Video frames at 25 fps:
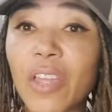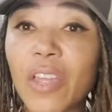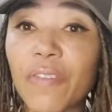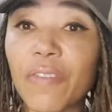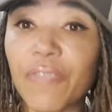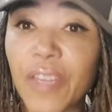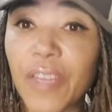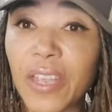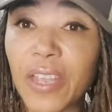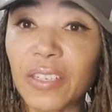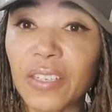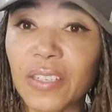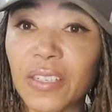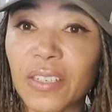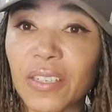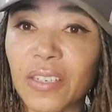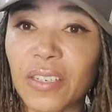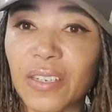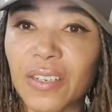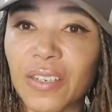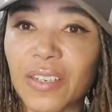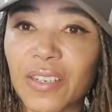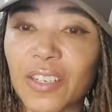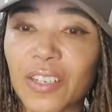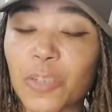Face,
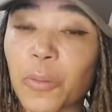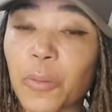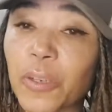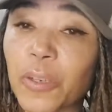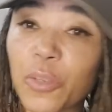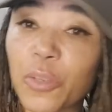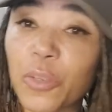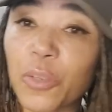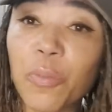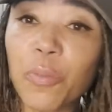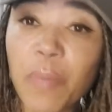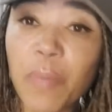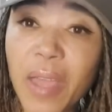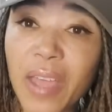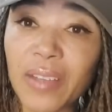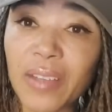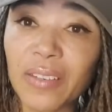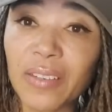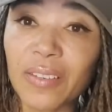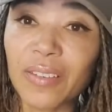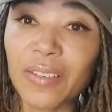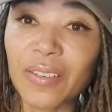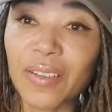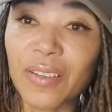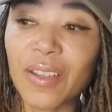especially with
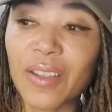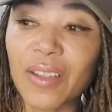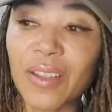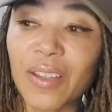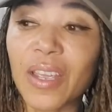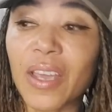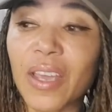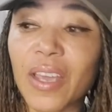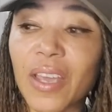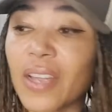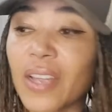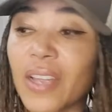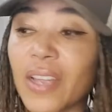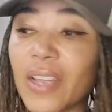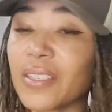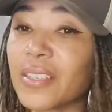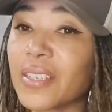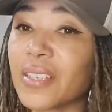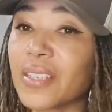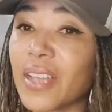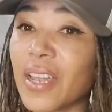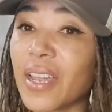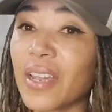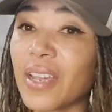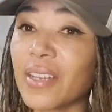men, and I hate to
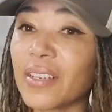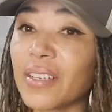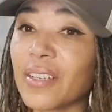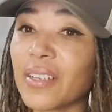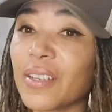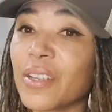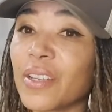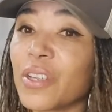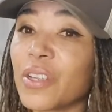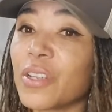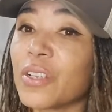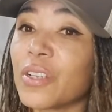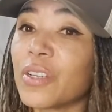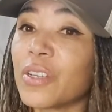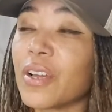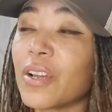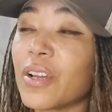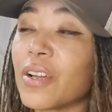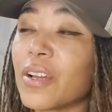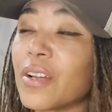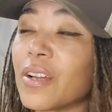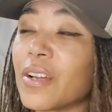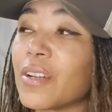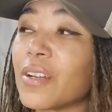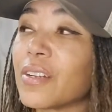say it,
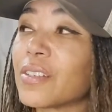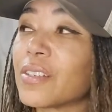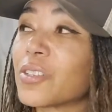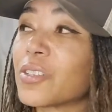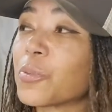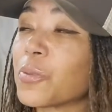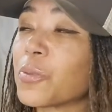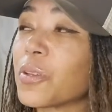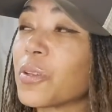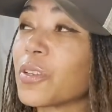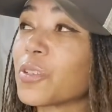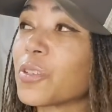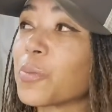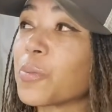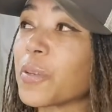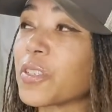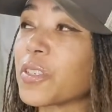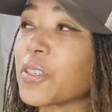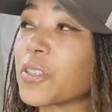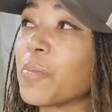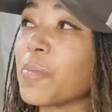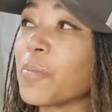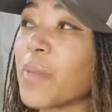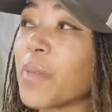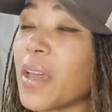Uh,
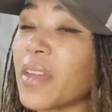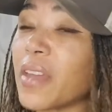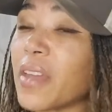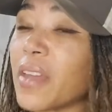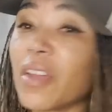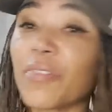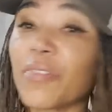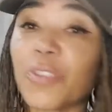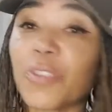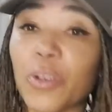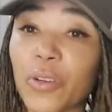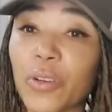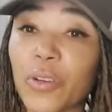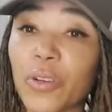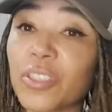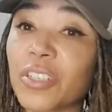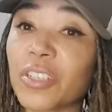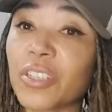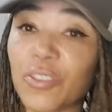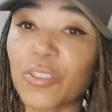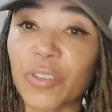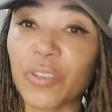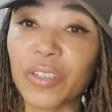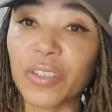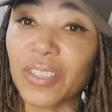especially men of
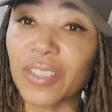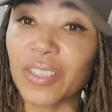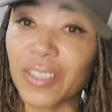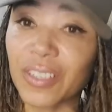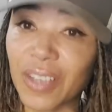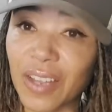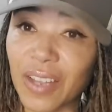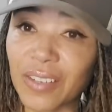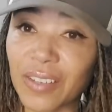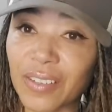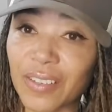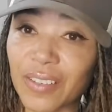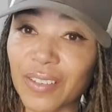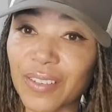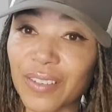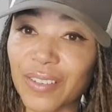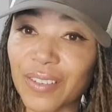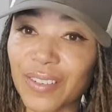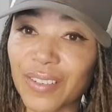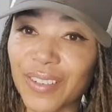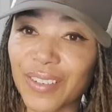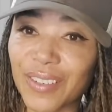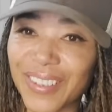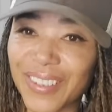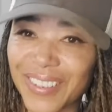Eurocentric descent,
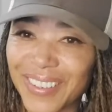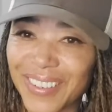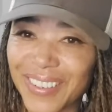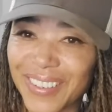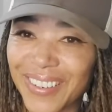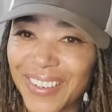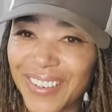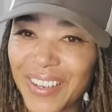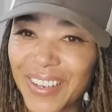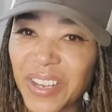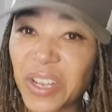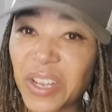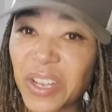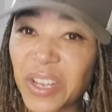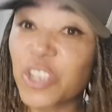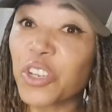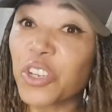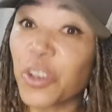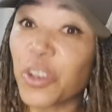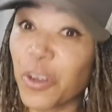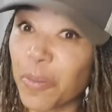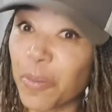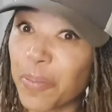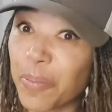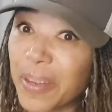
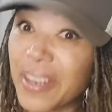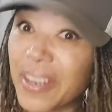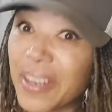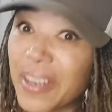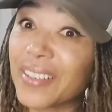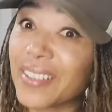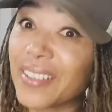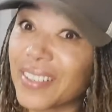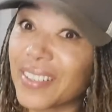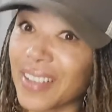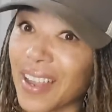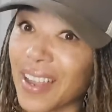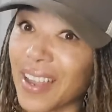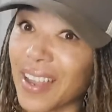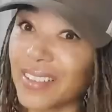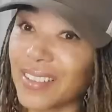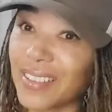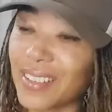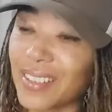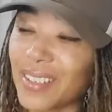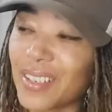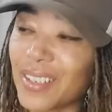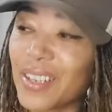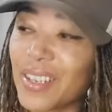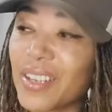European
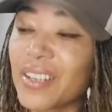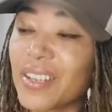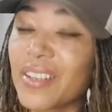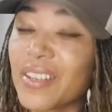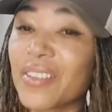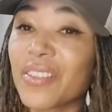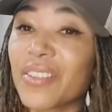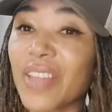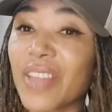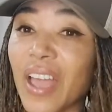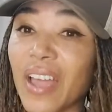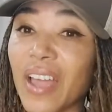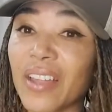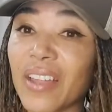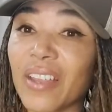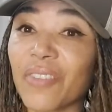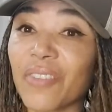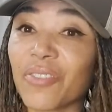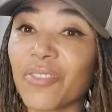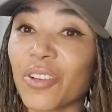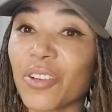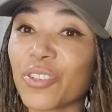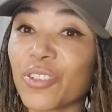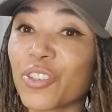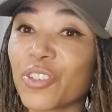descent, that if
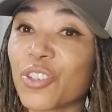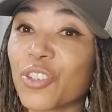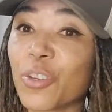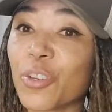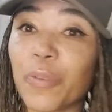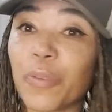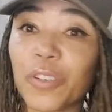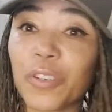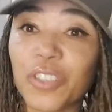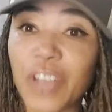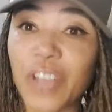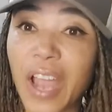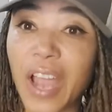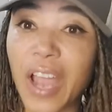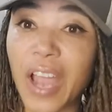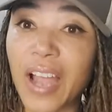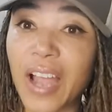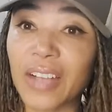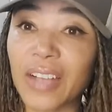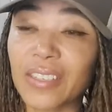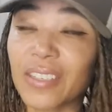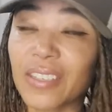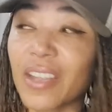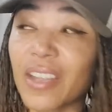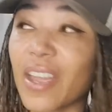they're super
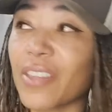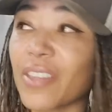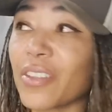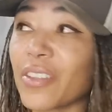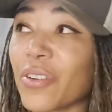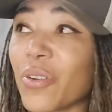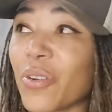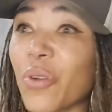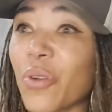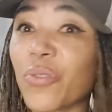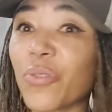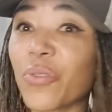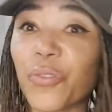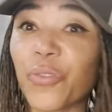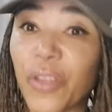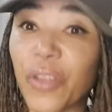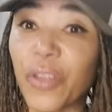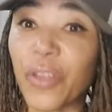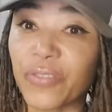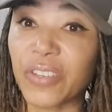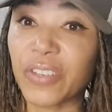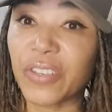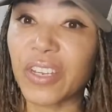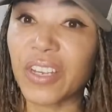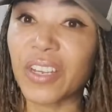jacked and they're over
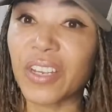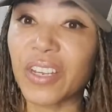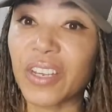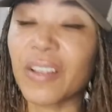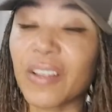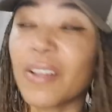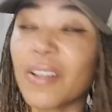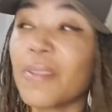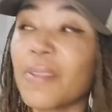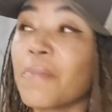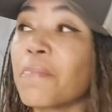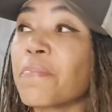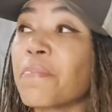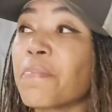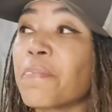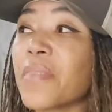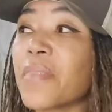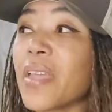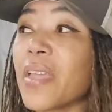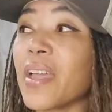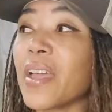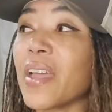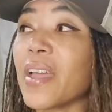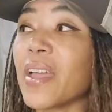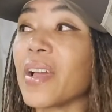fifty
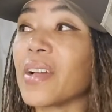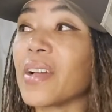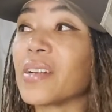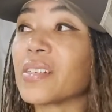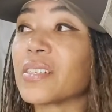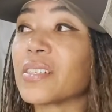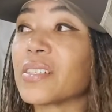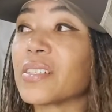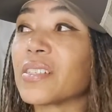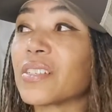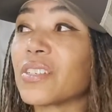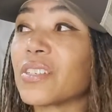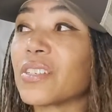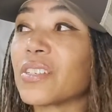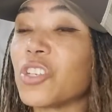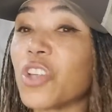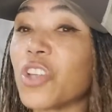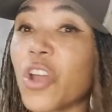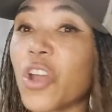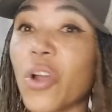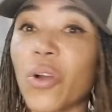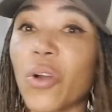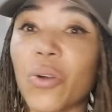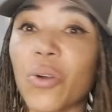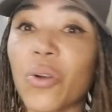and, you
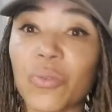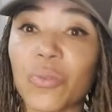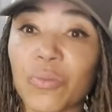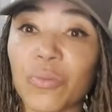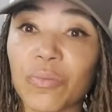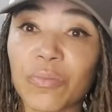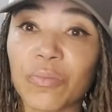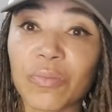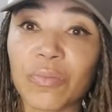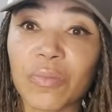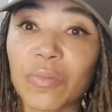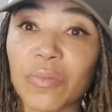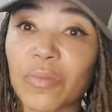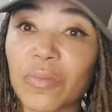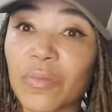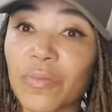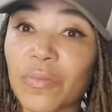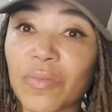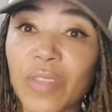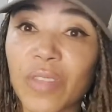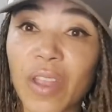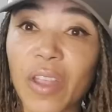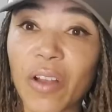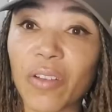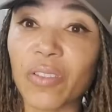know,
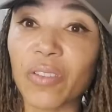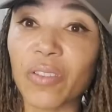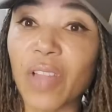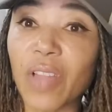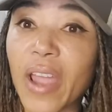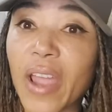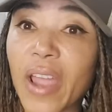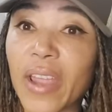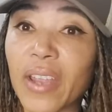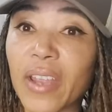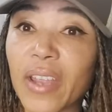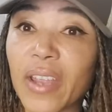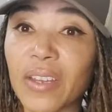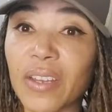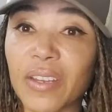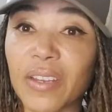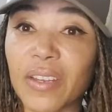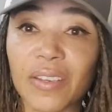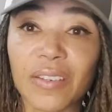they're like